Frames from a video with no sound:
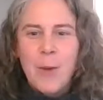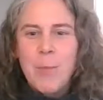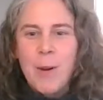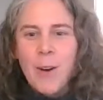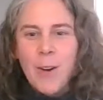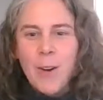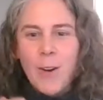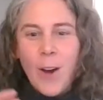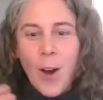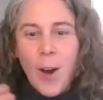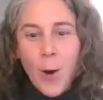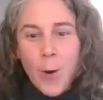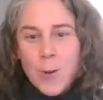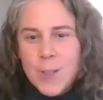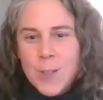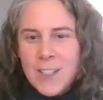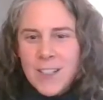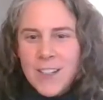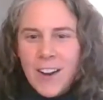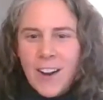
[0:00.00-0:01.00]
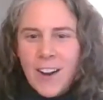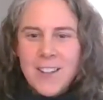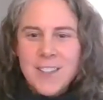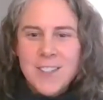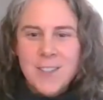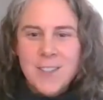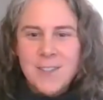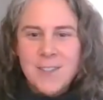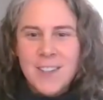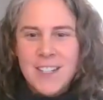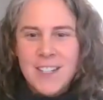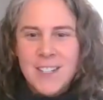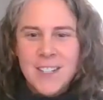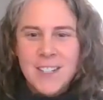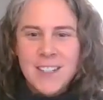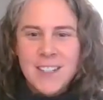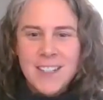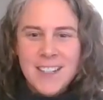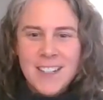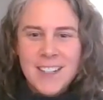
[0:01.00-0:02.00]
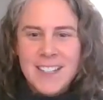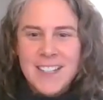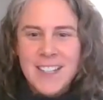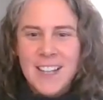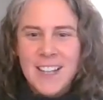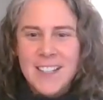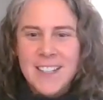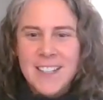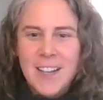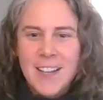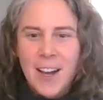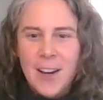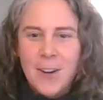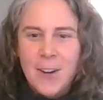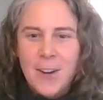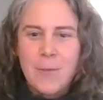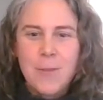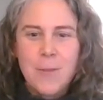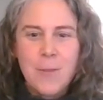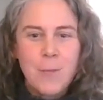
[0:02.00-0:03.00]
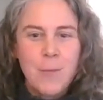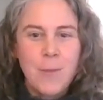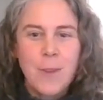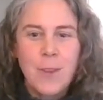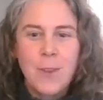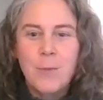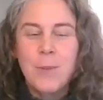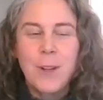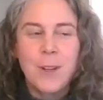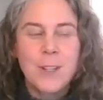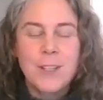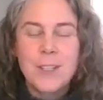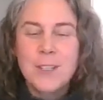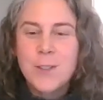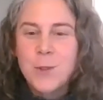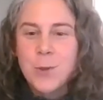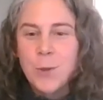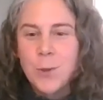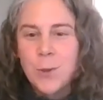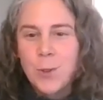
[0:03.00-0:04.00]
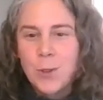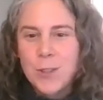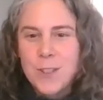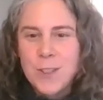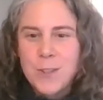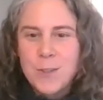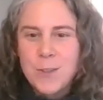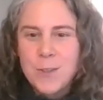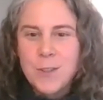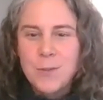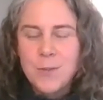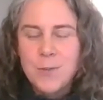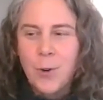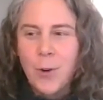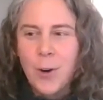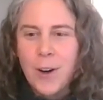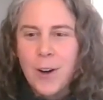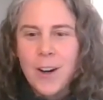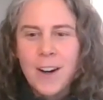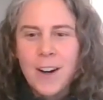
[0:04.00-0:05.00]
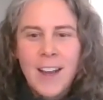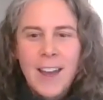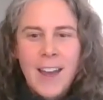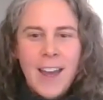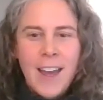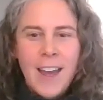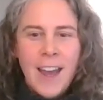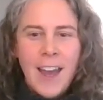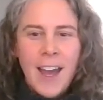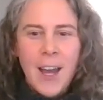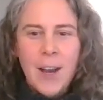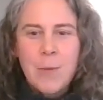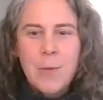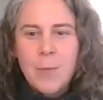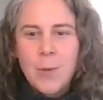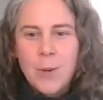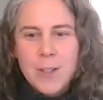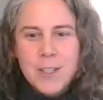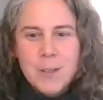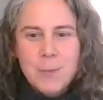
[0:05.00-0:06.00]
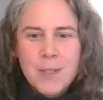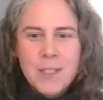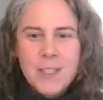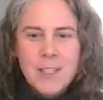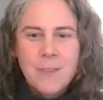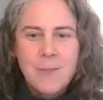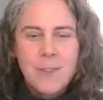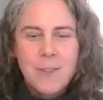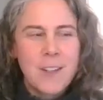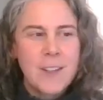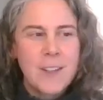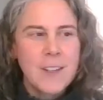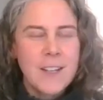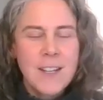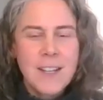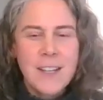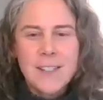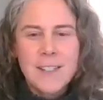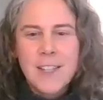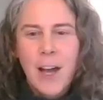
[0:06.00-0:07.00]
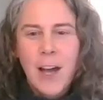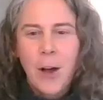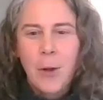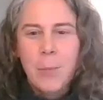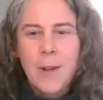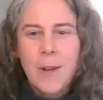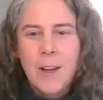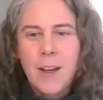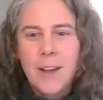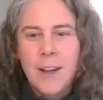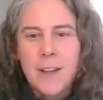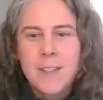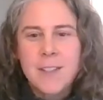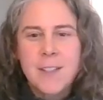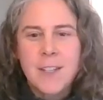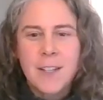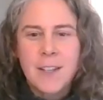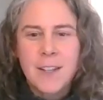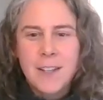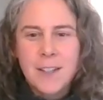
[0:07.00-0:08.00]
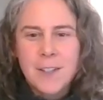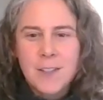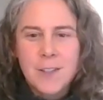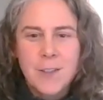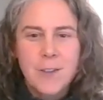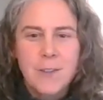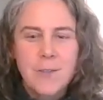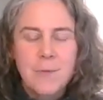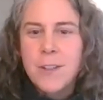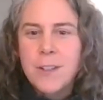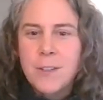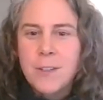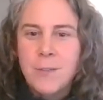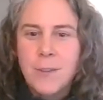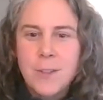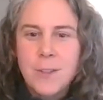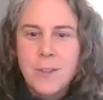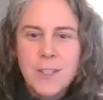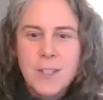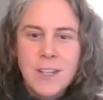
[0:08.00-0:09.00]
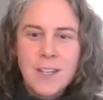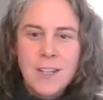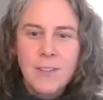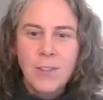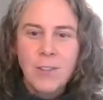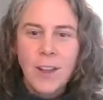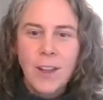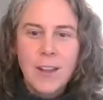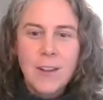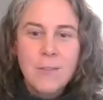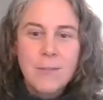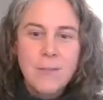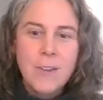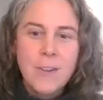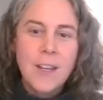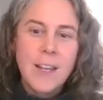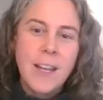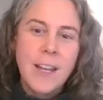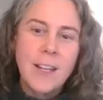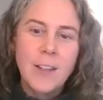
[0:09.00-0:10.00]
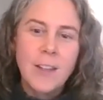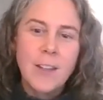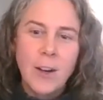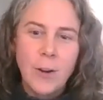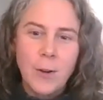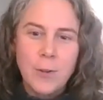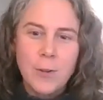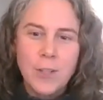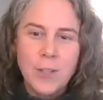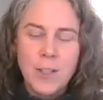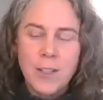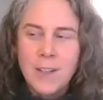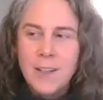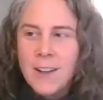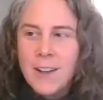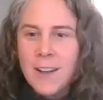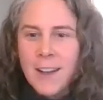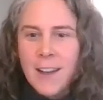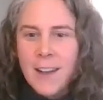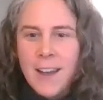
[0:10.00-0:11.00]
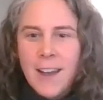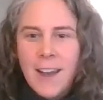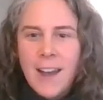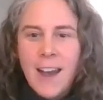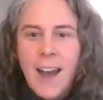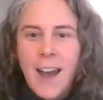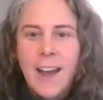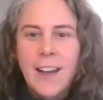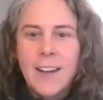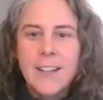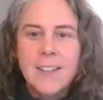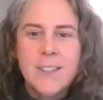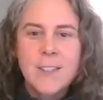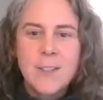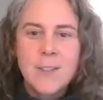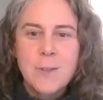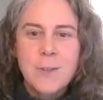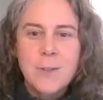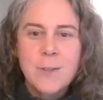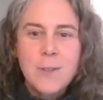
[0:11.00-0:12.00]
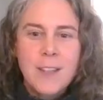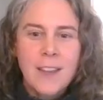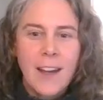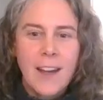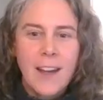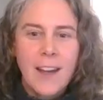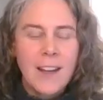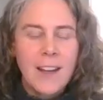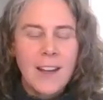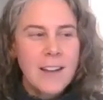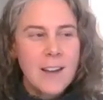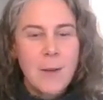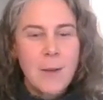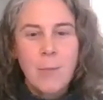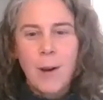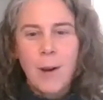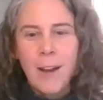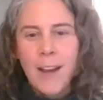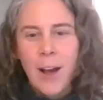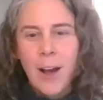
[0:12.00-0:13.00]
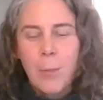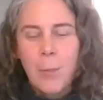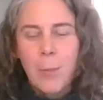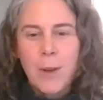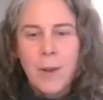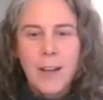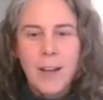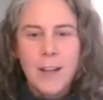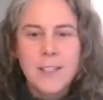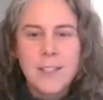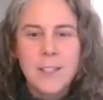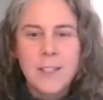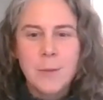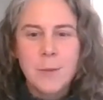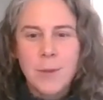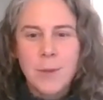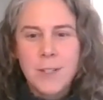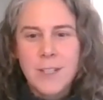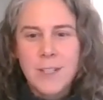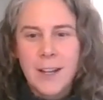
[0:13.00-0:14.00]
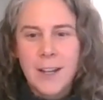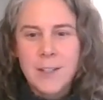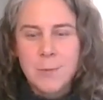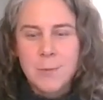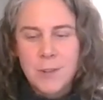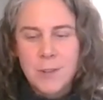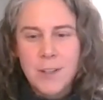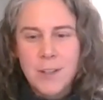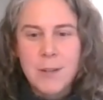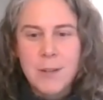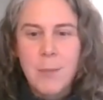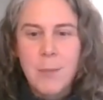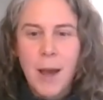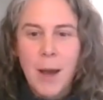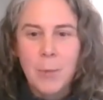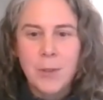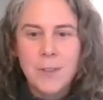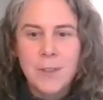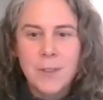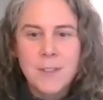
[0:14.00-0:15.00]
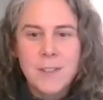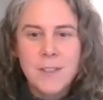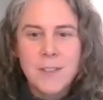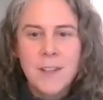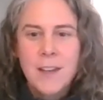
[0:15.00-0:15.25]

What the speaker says: about ocean conservation, because that's kind of what this tool is used for. And more specifically, it's helping us to conserve the diversity of life in the ocean. And it's doing that by helping us to protect marine mammals.